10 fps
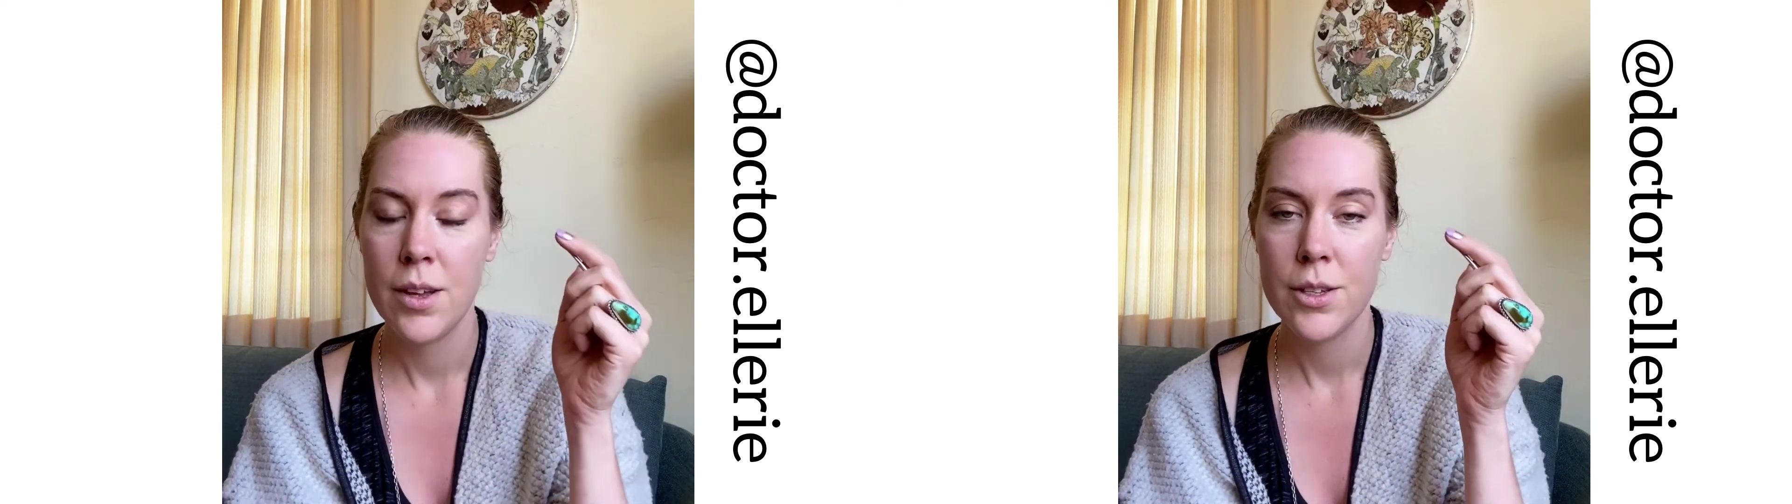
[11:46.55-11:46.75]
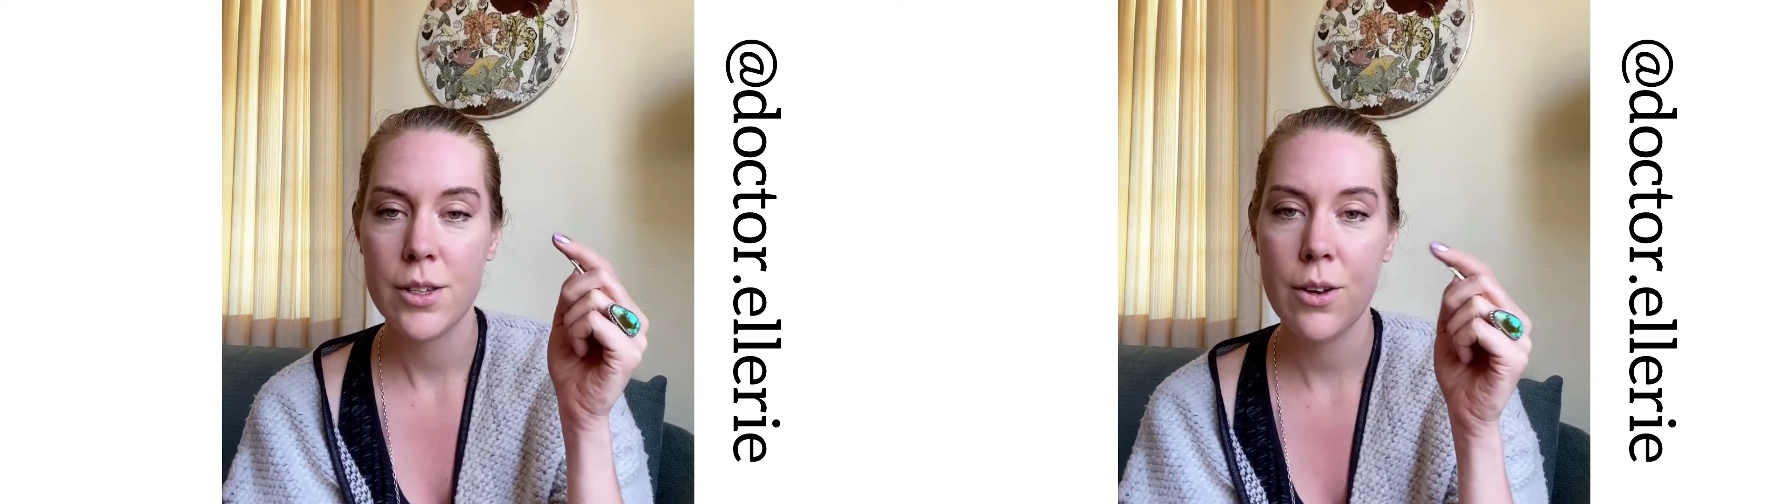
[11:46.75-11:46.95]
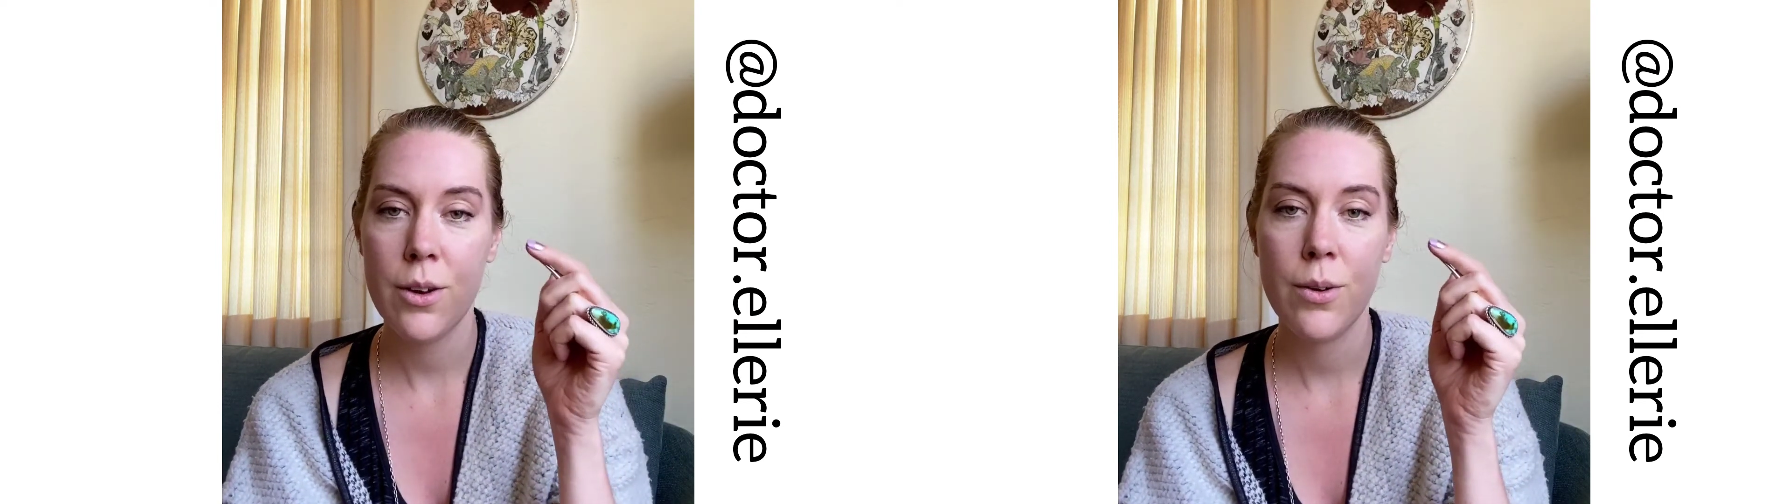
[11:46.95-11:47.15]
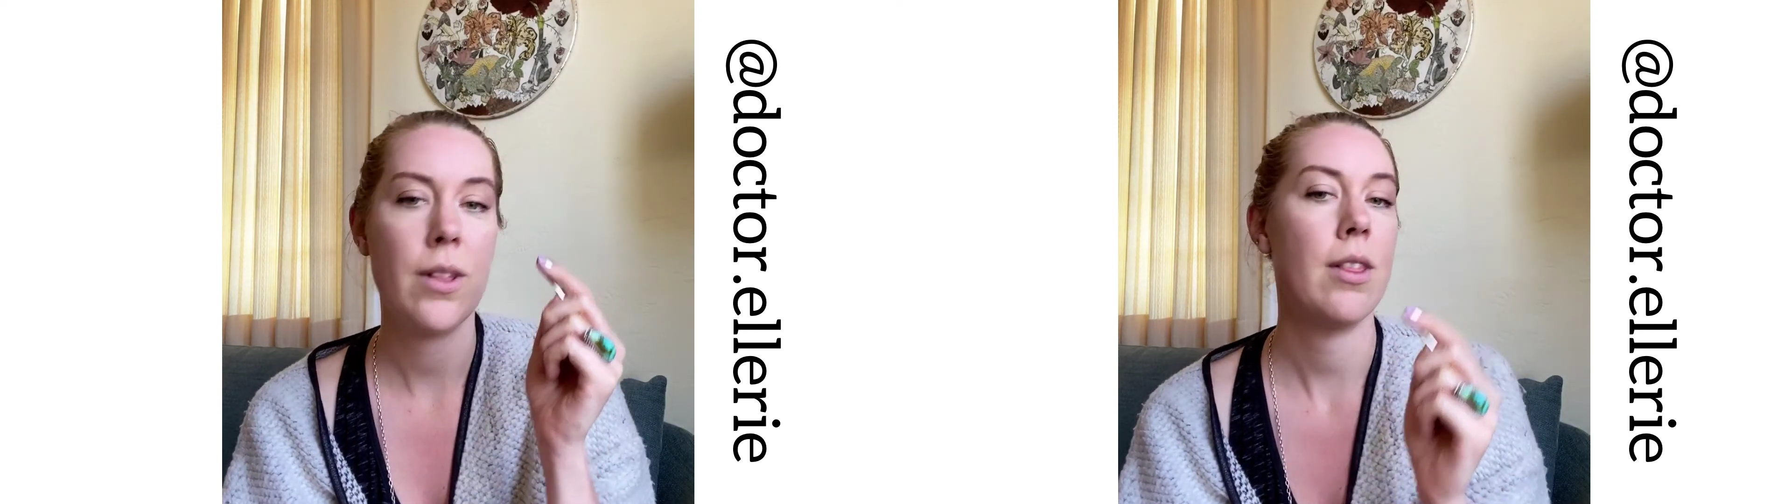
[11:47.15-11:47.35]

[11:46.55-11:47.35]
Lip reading: So